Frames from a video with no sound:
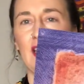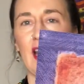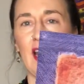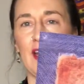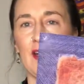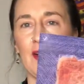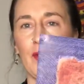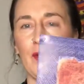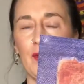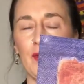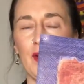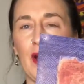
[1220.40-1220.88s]
I
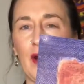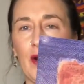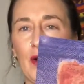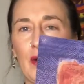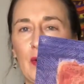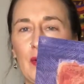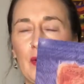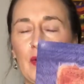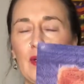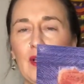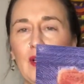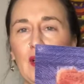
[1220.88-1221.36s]
don't
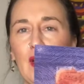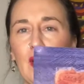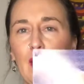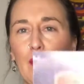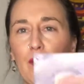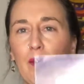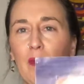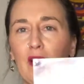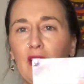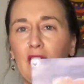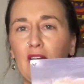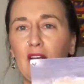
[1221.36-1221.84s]
know,
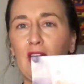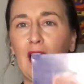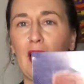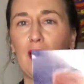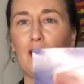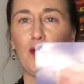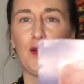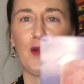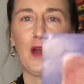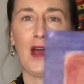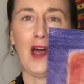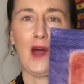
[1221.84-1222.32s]
but I
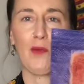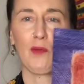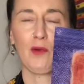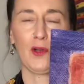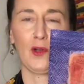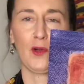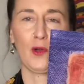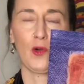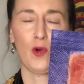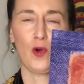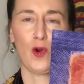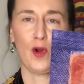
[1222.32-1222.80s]
don't know how I'm
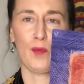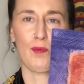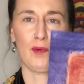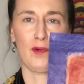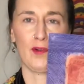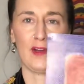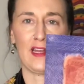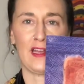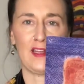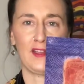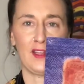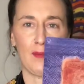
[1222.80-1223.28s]
gonna
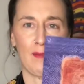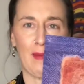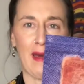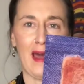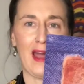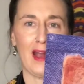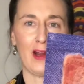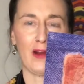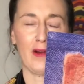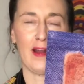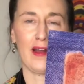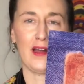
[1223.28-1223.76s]
incorporate the
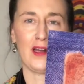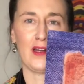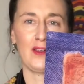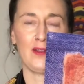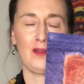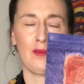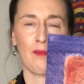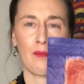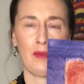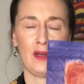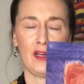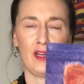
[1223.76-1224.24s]

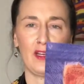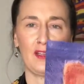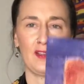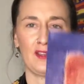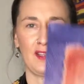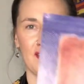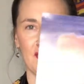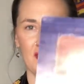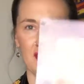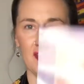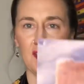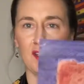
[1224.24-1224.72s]
background, but
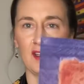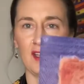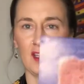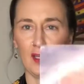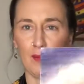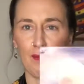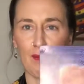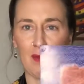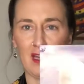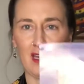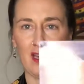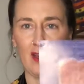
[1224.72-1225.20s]
this is
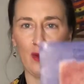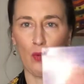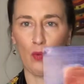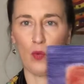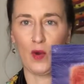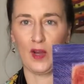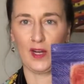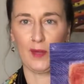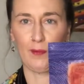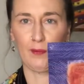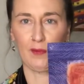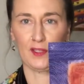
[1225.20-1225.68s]
gonna be
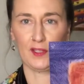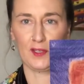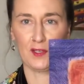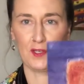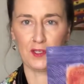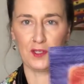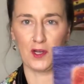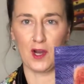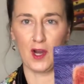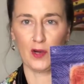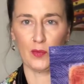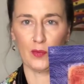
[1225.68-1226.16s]
what I'm gonna
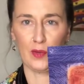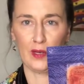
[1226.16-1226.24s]
start